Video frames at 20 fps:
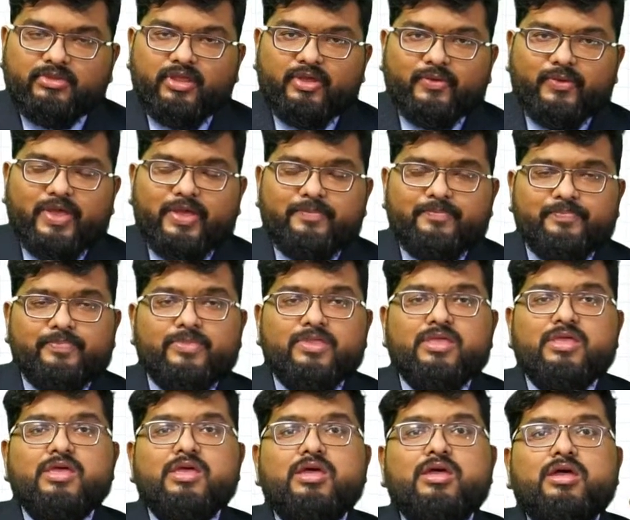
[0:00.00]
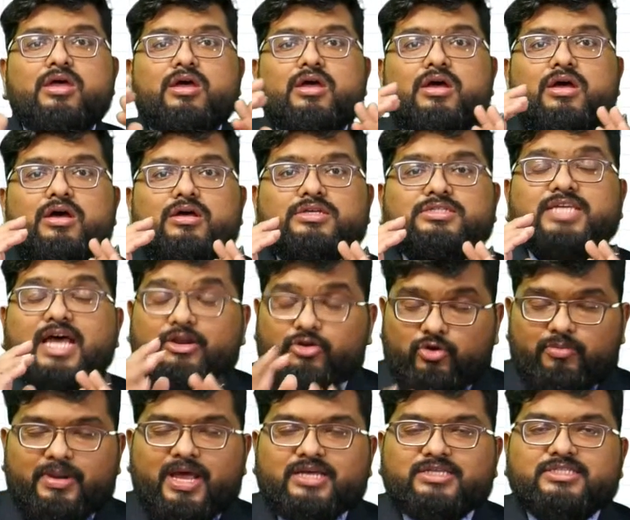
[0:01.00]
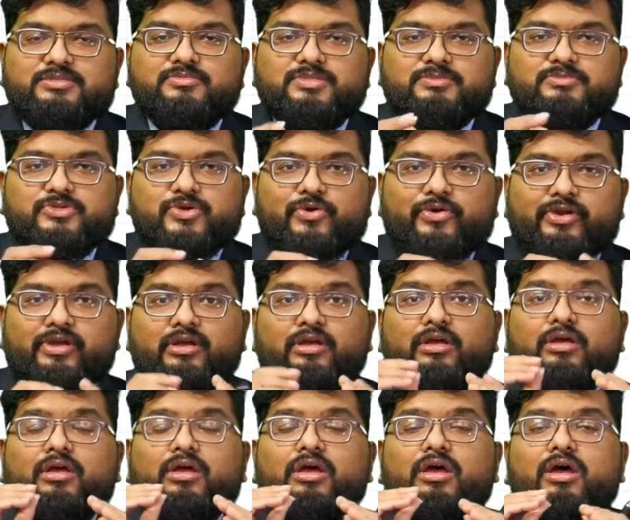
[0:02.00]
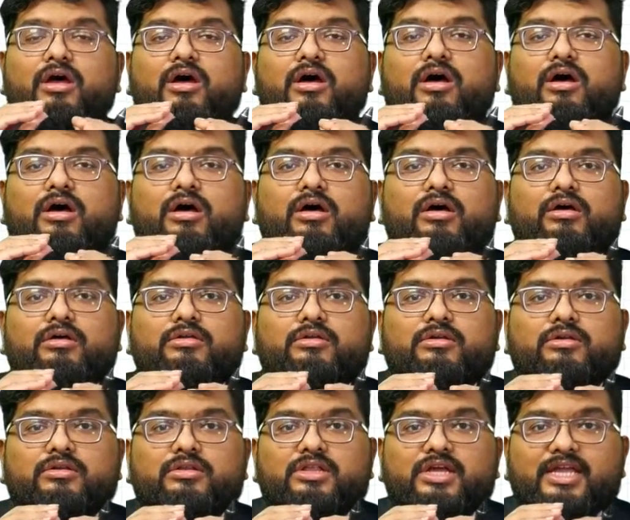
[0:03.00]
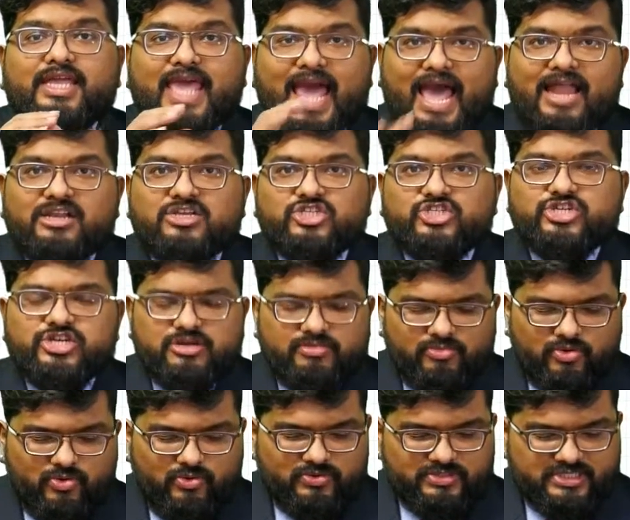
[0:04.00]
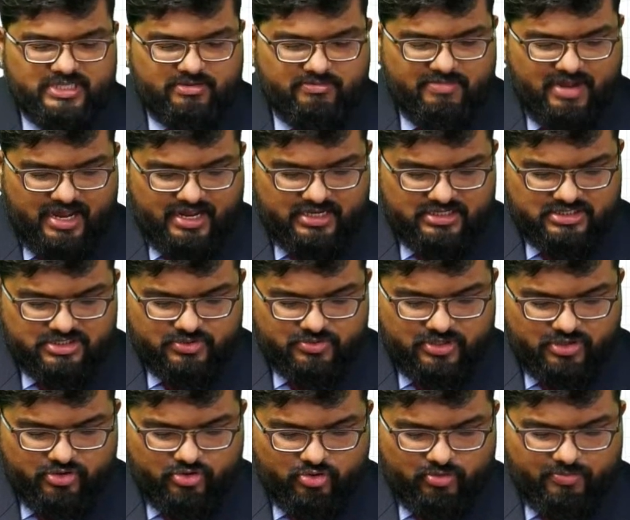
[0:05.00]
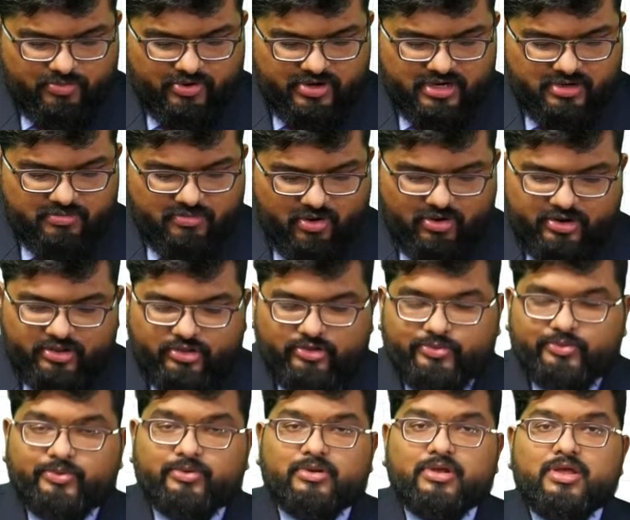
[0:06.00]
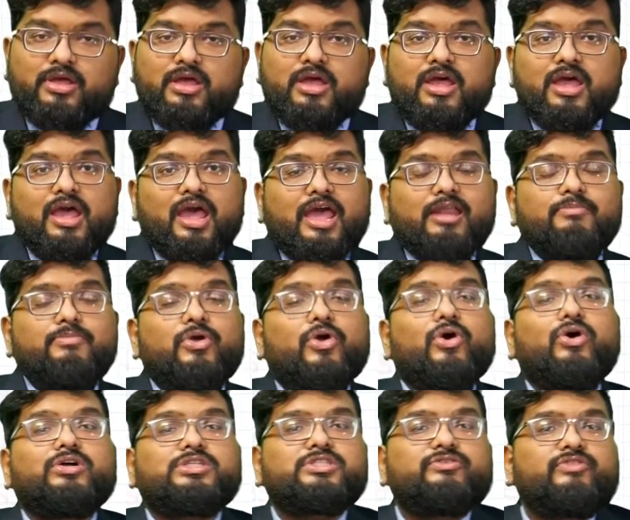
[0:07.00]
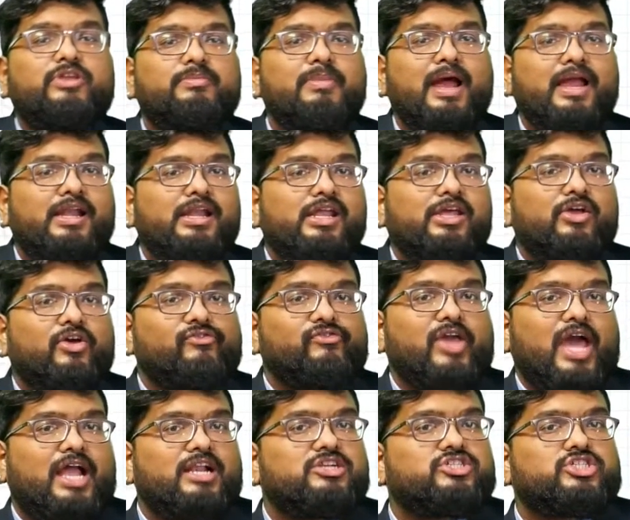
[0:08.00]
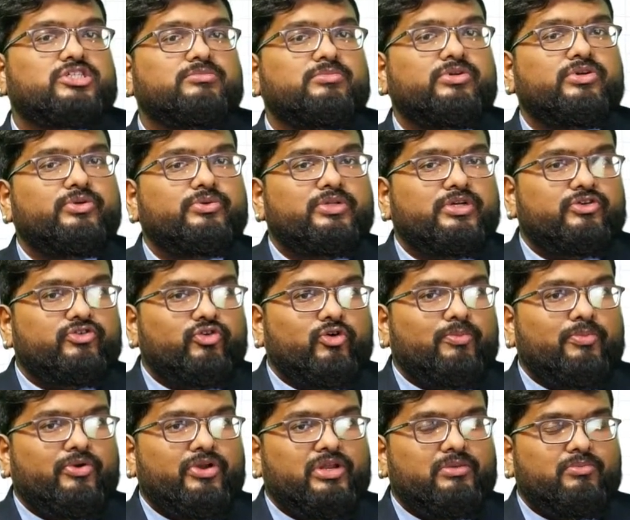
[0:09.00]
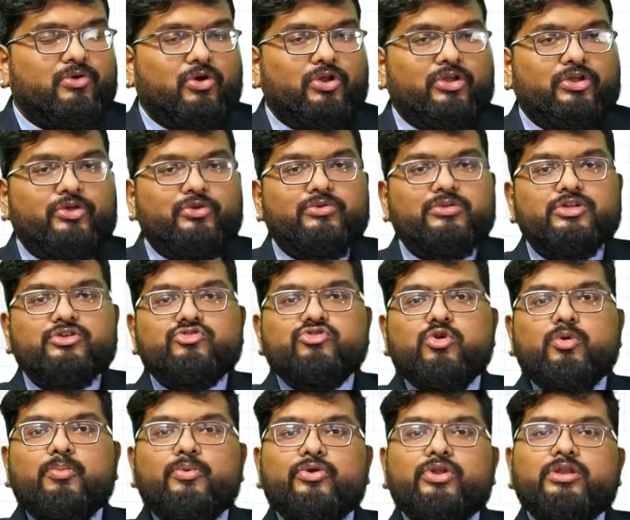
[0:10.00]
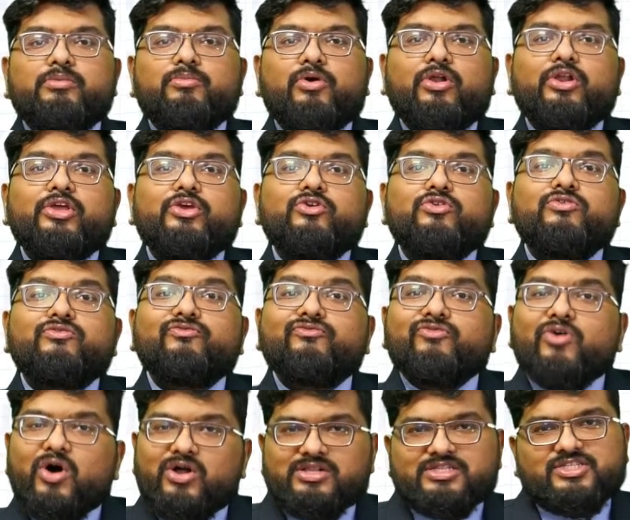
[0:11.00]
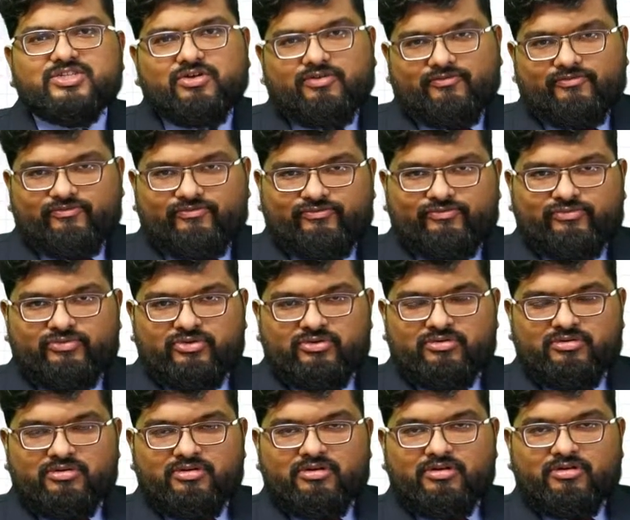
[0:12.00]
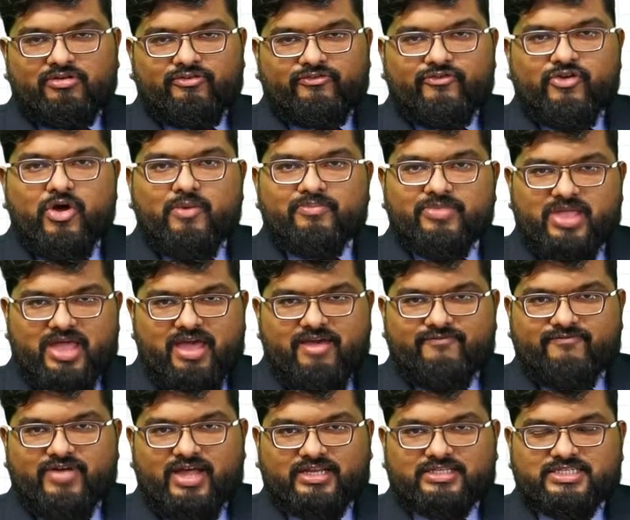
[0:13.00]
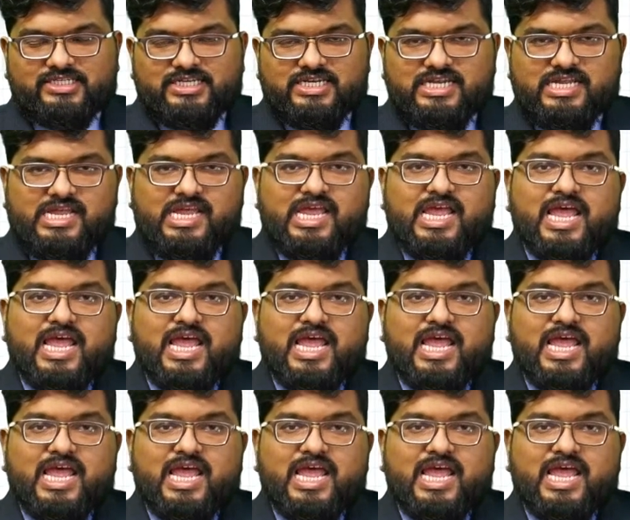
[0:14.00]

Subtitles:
okay, sarcoplasms, I'm sorry, the calcium goes and binds to the troponin molecule. And because of the binding of calcium to the troponin molecule falls off from the F actin